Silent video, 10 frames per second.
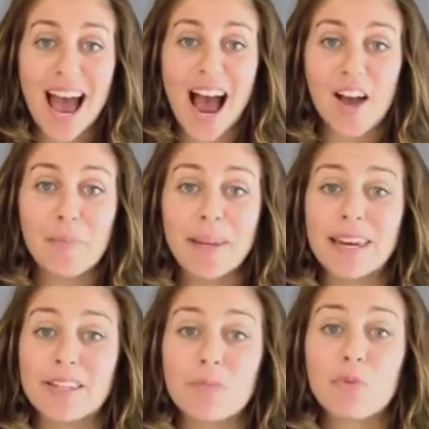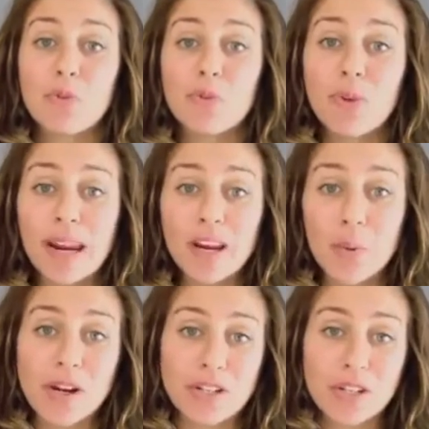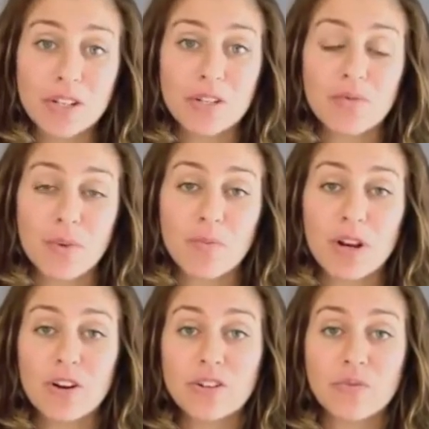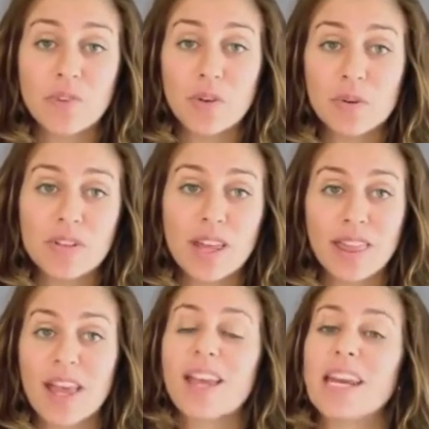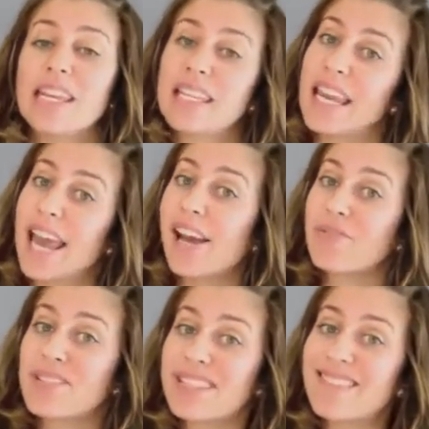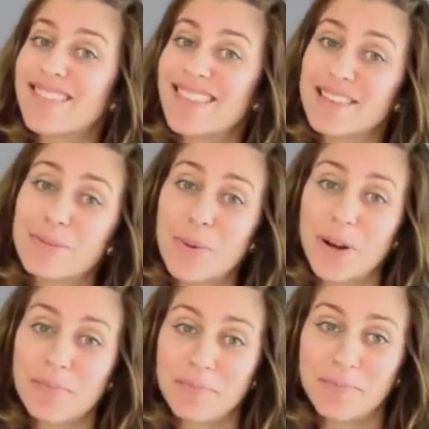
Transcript: I've been getting some great questions from readers and viewers online, and today I received this one.